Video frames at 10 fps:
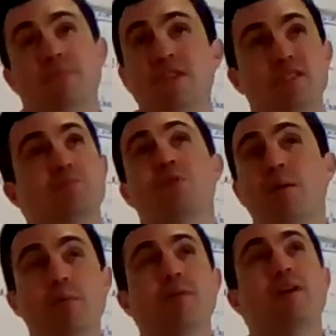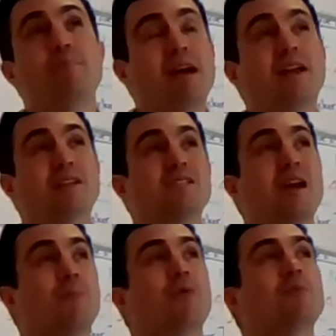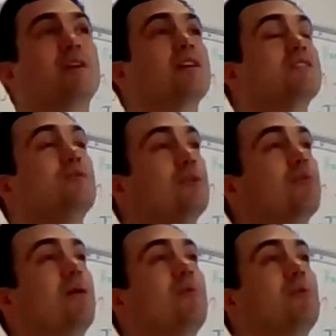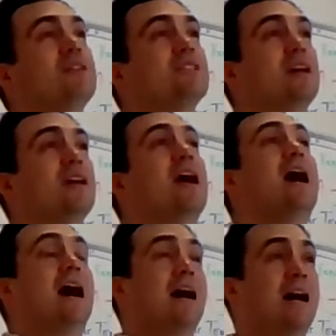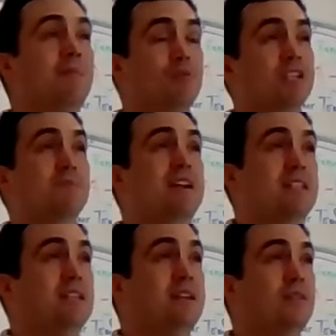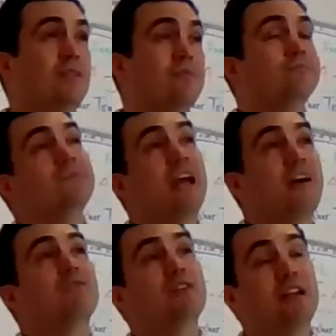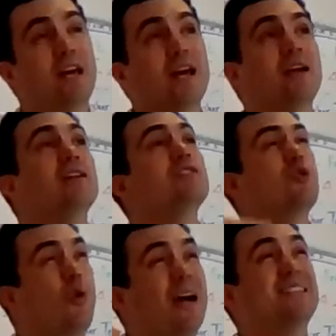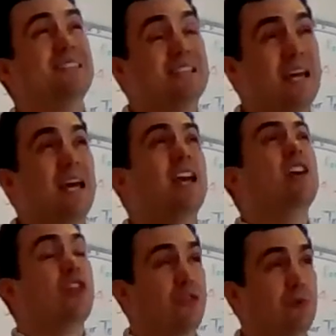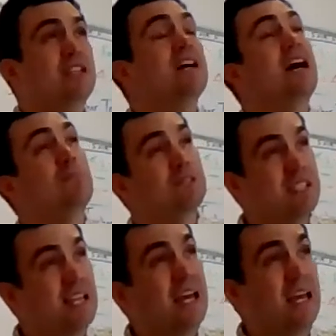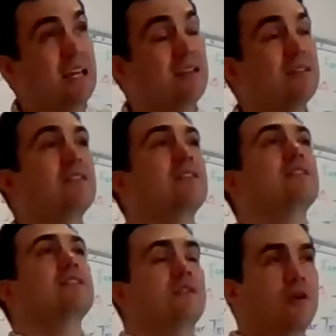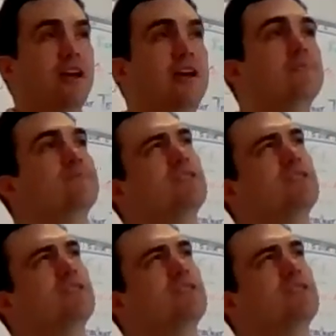This is probably a bad example because you would probably say, I brush my teeth every day, twice a day, 3 times a day. Okay,